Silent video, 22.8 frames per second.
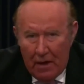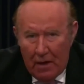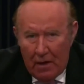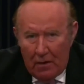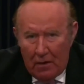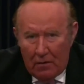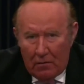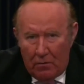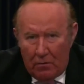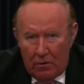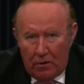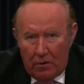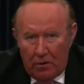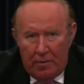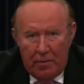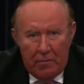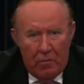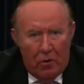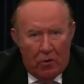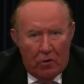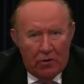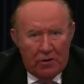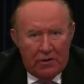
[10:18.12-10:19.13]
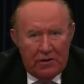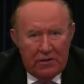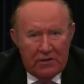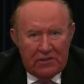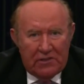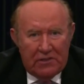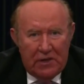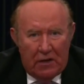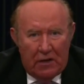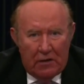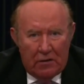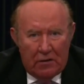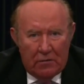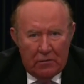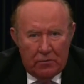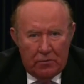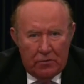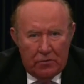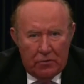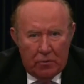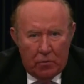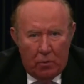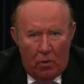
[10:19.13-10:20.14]
We'll be more concerned
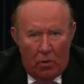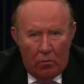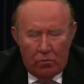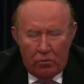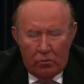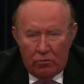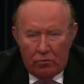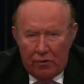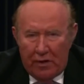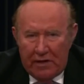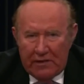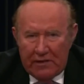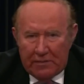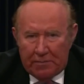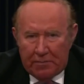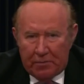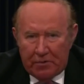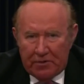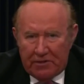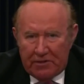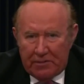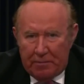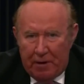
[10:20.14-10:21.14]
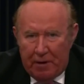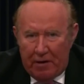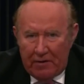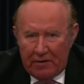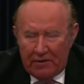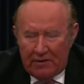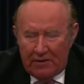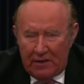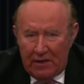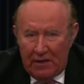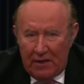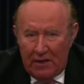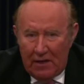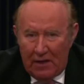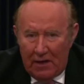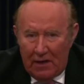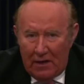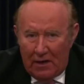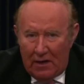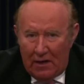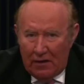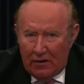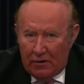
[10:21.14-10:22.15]
with what will raise prosperity
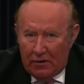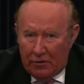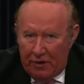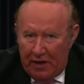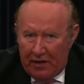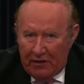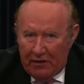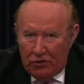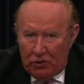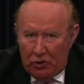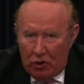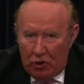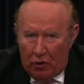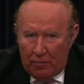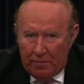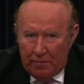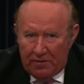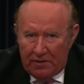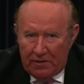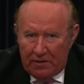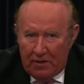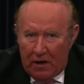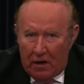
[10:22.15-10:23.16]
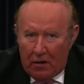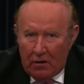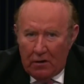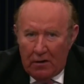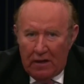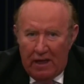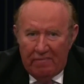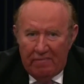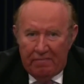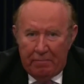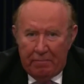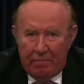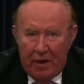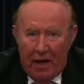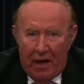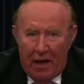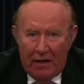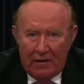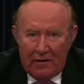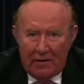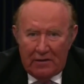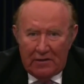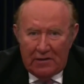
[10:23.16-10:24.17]
and create jobs in our
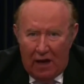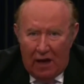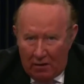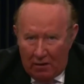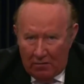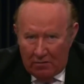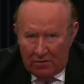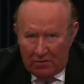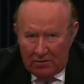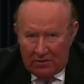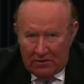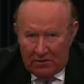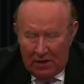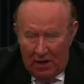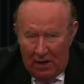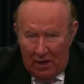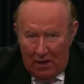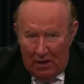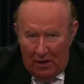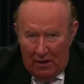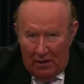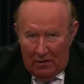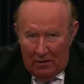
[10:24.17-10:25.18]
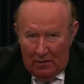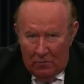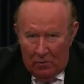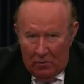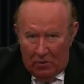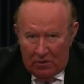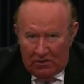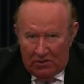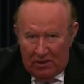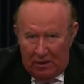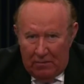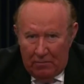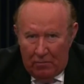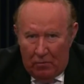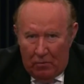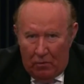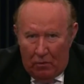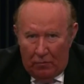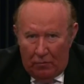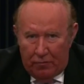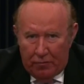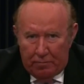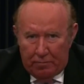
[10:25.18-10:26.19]
left-behind towns than what some
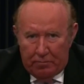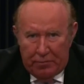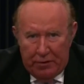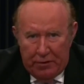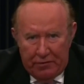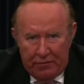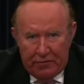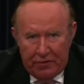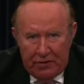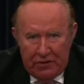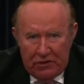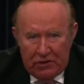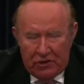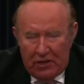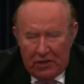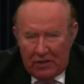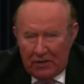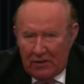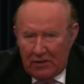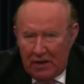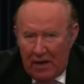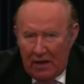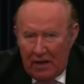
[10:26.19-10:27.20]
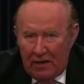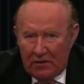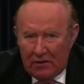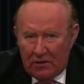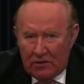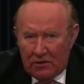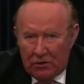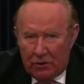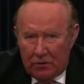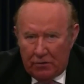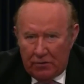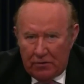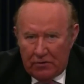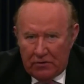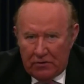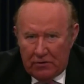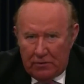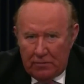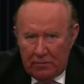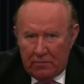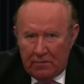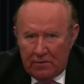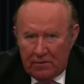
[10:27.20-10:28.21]
overprivileged and ahistoric
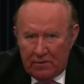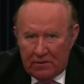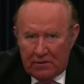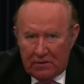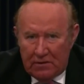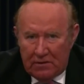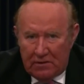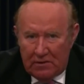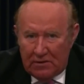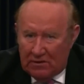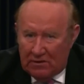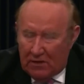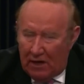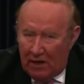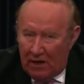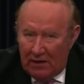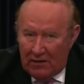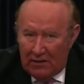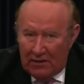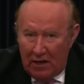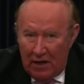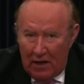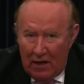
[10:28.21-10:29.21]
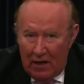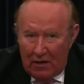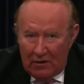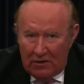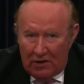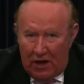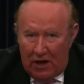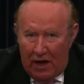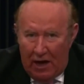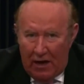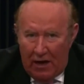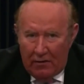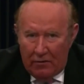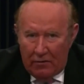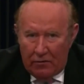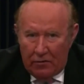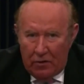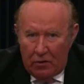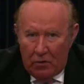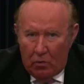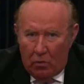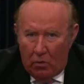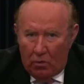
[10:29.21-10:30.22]
students decide to hang on
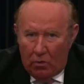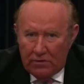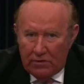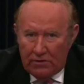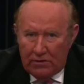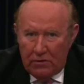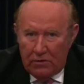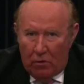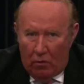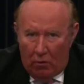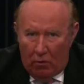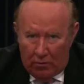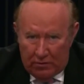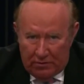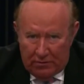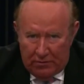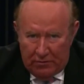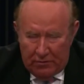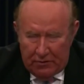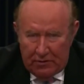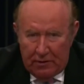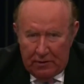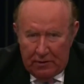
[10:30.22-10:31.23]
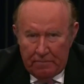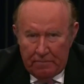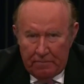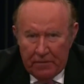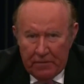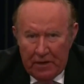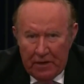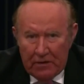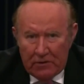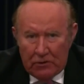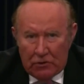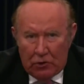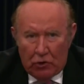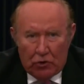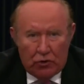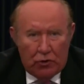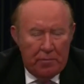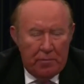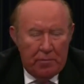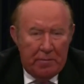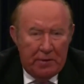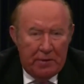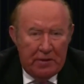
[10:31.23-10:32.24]
their walls in Oxford. Social
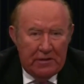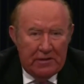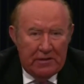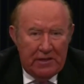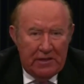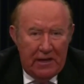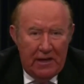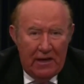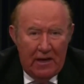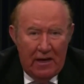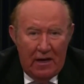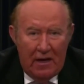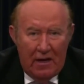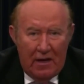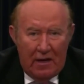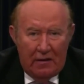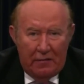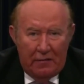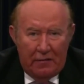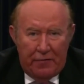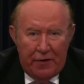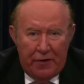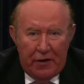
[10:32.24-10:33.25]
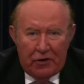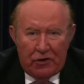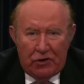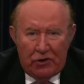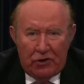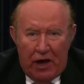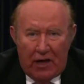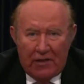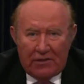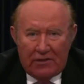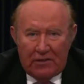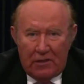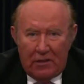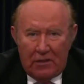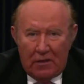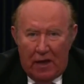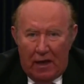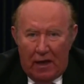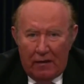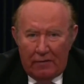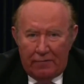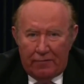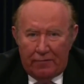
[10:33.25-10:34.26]
mobility and a fair chance in
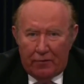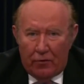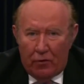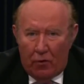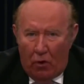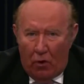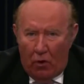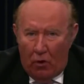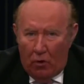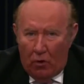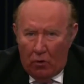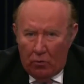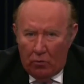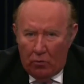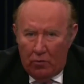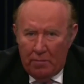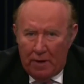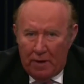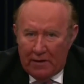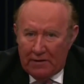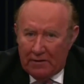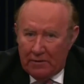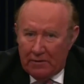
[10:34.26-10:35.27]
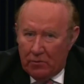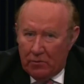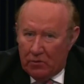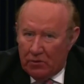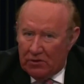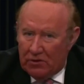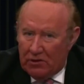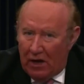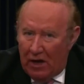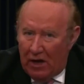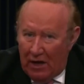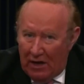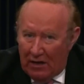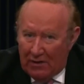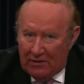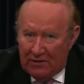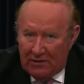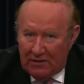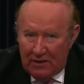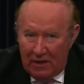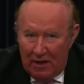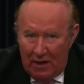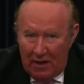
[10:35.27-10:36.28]
life for all will matter more to
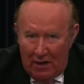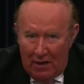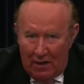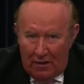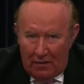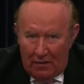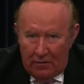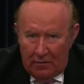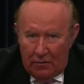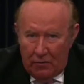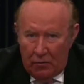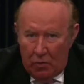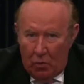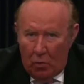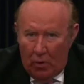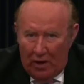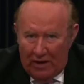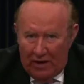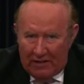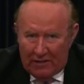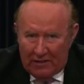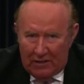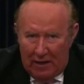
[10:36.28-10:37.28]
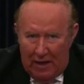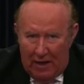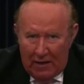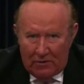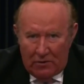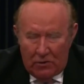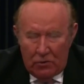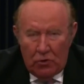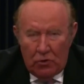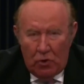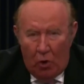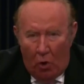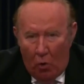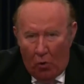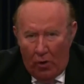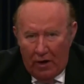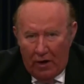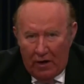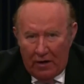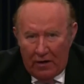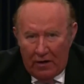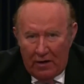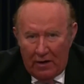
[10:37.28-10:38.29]
us than the wasteland to
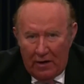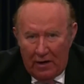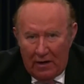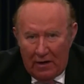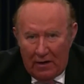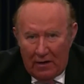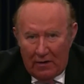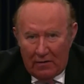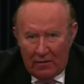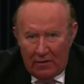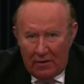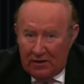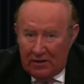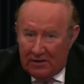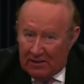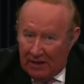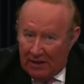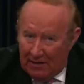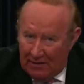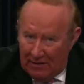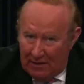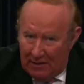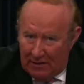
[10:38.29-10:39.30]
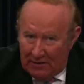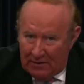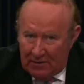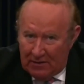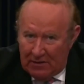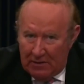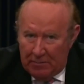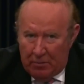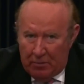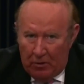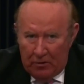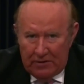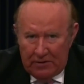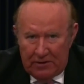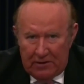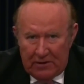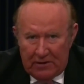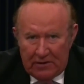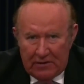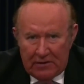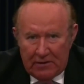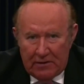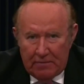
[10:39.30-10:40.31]
nowhere that is identity
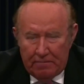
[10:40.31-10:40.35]
politics.